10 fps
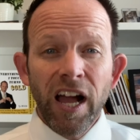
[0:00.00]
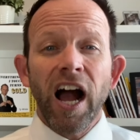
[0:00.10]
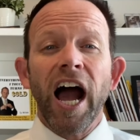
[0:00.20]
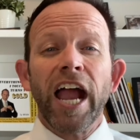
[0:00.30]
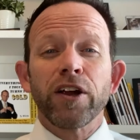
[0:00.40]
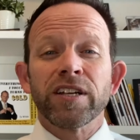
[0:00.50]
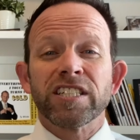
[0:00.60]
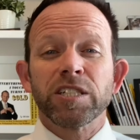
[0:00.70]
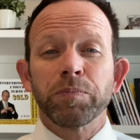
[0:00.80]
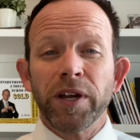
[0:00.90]
Hire an
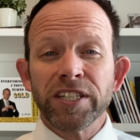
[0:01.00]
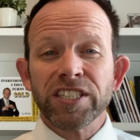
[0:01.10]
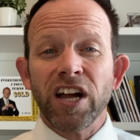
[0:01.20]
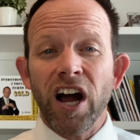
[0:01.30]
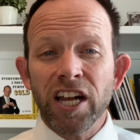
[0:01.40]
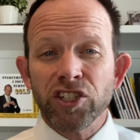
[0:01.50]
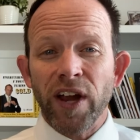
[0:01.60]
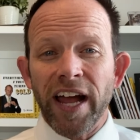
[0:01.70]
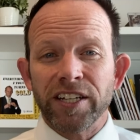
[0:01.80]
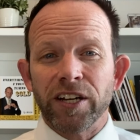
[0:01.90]
experienced
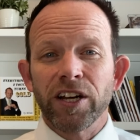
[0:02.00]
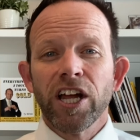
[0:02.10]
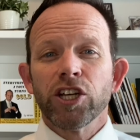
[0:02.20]
contractor